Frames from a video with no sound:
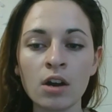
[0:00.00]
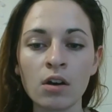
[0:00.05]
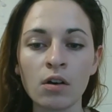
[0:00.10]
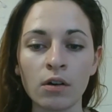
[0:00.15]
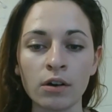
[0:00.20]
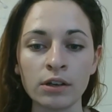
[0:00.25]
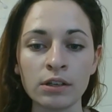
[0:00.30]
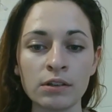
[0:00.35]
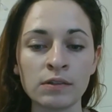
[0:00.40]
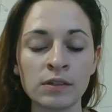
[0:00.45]

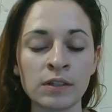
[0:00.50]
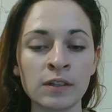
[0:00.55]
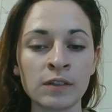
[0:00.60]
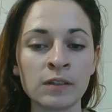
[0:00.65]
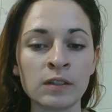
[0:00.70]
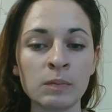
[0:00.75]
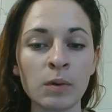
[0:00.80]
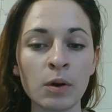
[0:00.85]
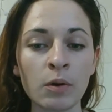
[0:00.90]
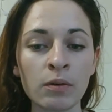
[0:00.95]
or using
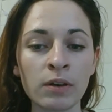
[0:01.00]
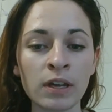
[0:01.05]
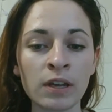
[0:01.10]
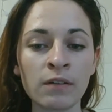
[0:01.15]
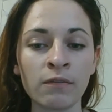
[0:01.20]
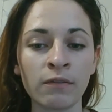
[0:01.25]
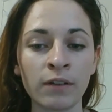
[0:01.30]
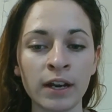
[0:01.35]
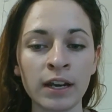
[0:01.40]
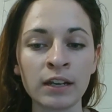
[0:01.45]

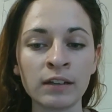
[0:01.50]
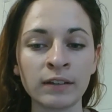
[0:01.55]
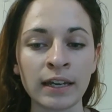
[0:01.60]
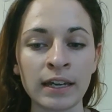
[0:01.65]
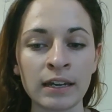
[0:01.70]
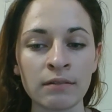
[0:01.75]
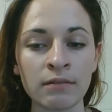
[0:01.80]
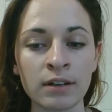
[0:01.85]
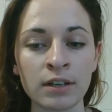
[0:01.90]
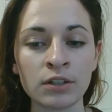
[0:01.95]
spoken, written
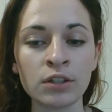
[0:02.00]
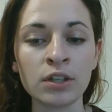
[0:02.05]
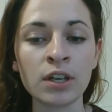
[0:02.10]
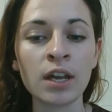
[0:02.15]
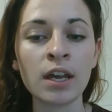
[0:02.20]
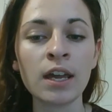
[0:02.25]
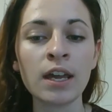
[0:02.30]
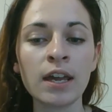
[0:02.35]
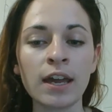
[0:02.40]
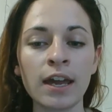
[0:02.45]
language
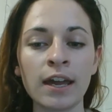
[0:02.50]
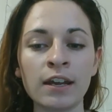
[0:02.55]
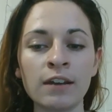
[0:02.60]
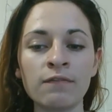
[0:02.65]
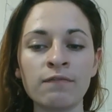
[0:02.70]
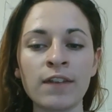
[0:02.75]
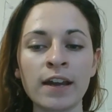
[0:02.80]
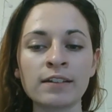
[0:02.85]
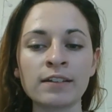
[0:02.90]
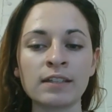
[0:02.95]
and
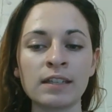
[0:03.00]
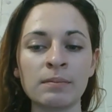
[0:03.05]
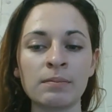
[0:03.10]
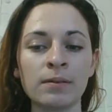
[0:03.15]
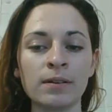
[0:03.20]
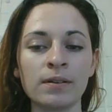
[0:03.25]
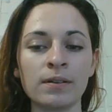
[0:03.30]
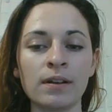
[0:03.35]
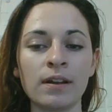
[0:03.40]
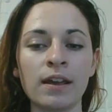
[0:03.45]
affects
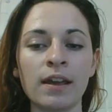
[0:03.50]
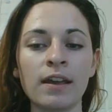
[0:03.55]
a